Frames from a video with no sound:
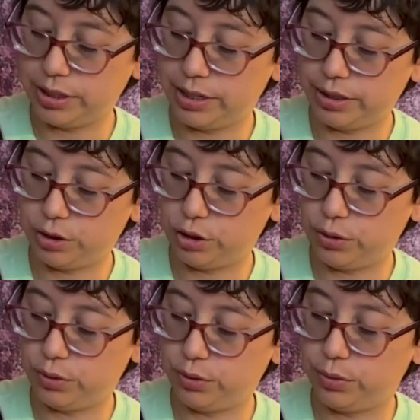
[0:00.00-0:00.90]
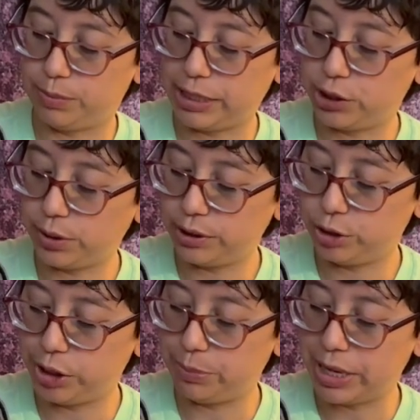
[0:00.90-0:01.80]
it to my
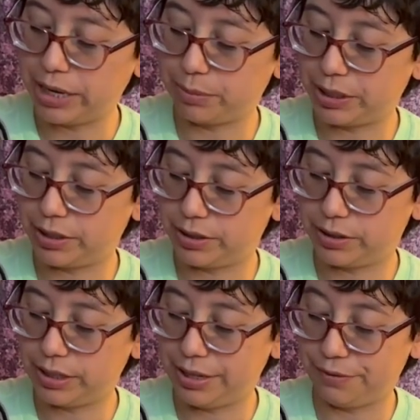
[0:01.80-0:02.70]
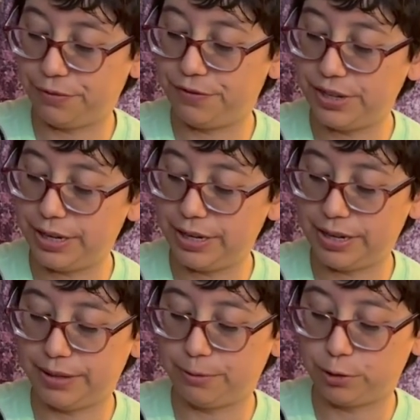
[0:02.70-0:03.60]
toiletry bag because it fit.
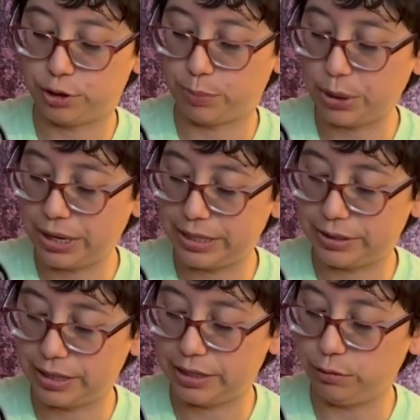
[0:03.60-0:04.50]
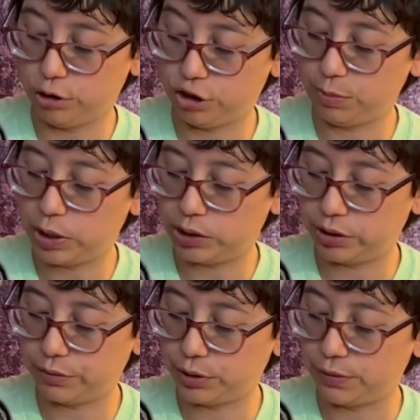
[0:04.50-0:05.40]
I was surprised that it was small
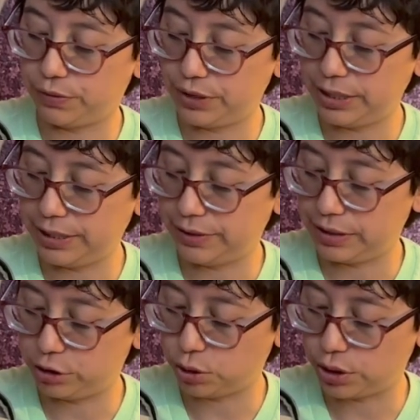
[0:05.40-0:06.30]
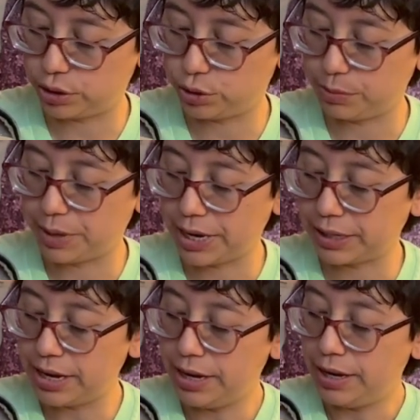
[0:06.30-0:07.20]
enough to fit in this toiletry bag.
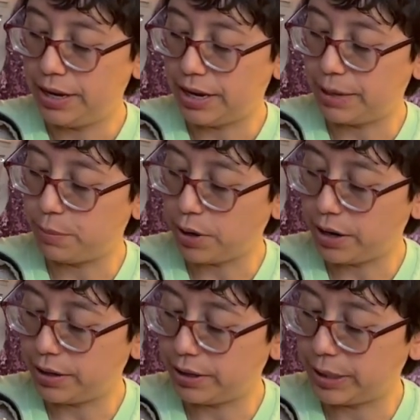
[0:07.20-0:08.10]
I brought